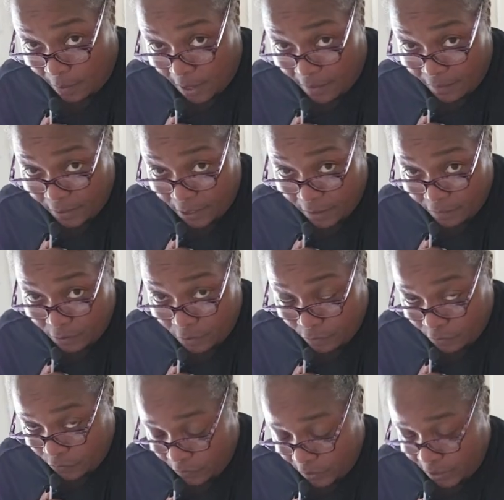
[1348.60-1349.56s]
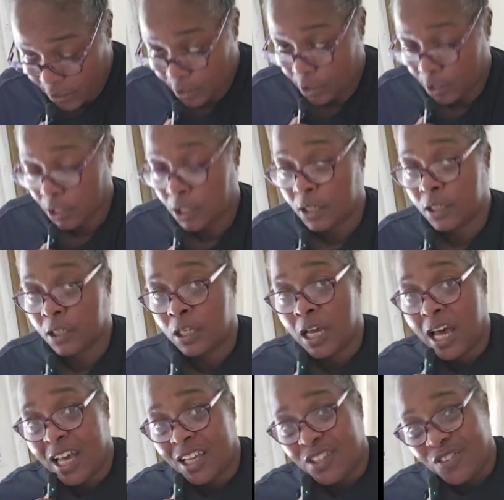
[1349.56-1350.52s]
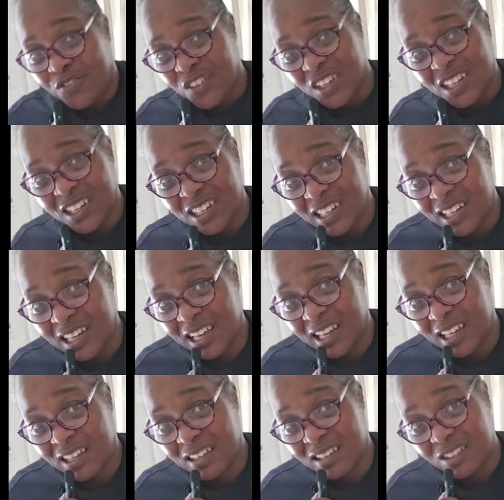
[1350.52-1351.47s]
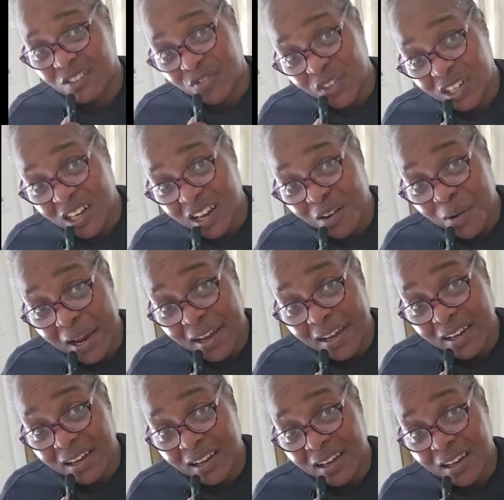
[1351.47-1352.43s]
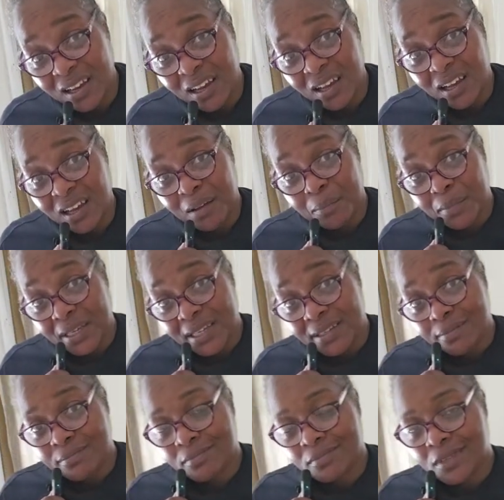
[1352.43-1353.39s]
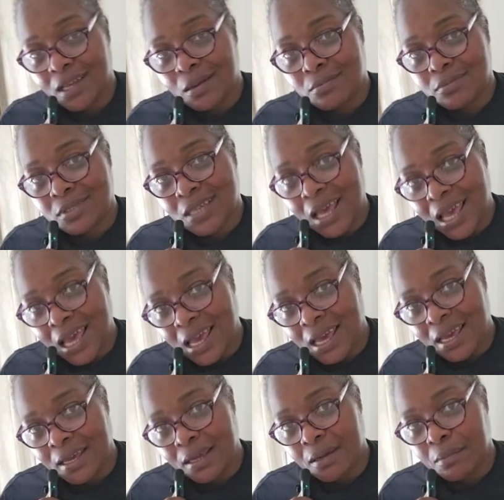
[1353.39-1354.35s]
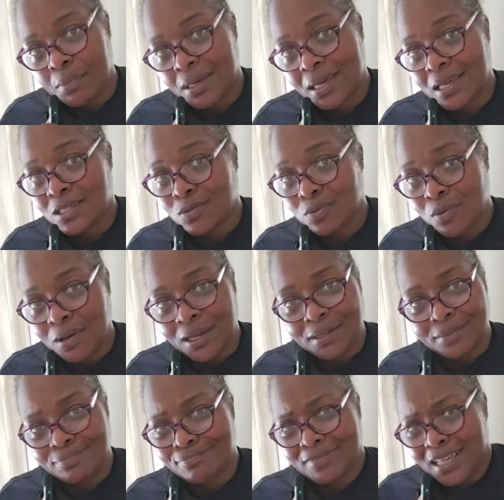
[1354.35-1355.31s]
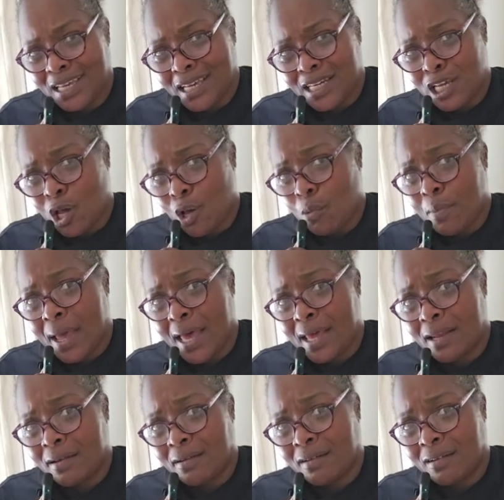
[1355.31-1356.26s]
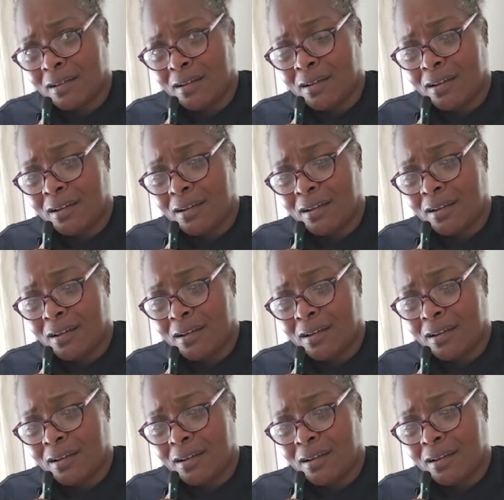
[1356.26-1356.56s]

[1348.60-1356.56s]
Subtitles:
I'm having leftovers for dinner. How you feeling today? You feeling all right? Me, I'm tired. But guess what? It don't matter.